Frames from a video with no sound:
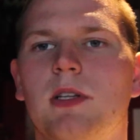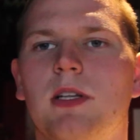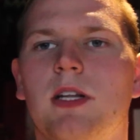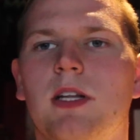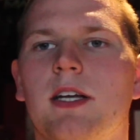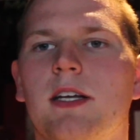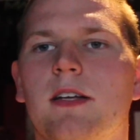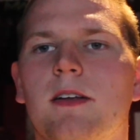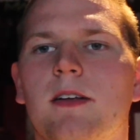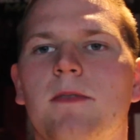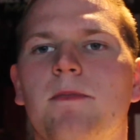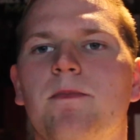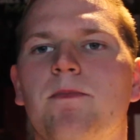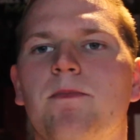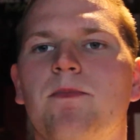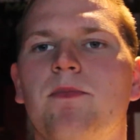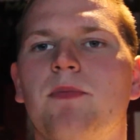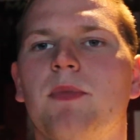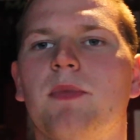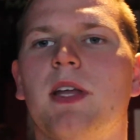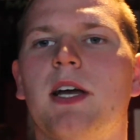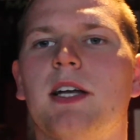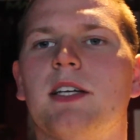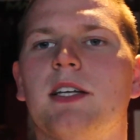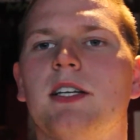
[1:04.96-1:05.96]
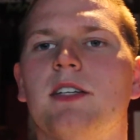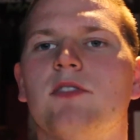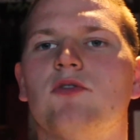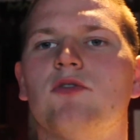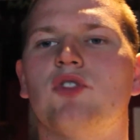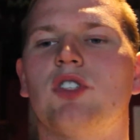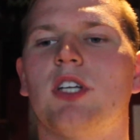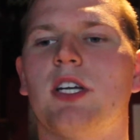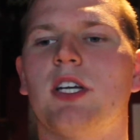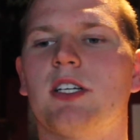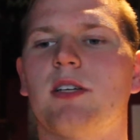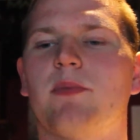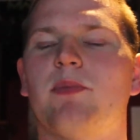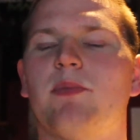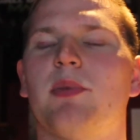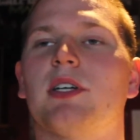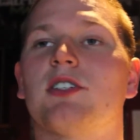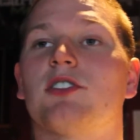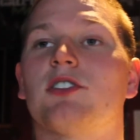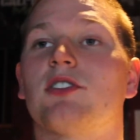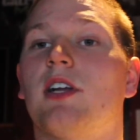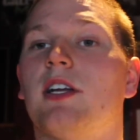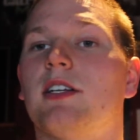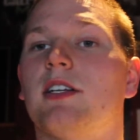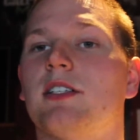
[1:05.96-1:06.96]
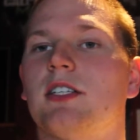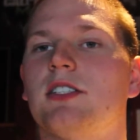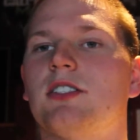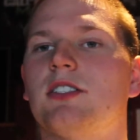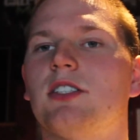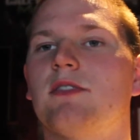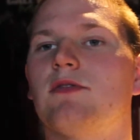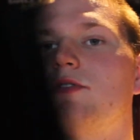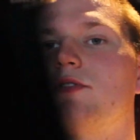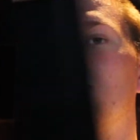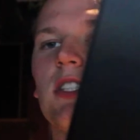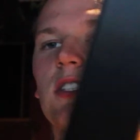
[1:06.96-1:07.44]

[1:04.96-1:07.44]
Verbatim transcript: like, I didn't take the picture like this. If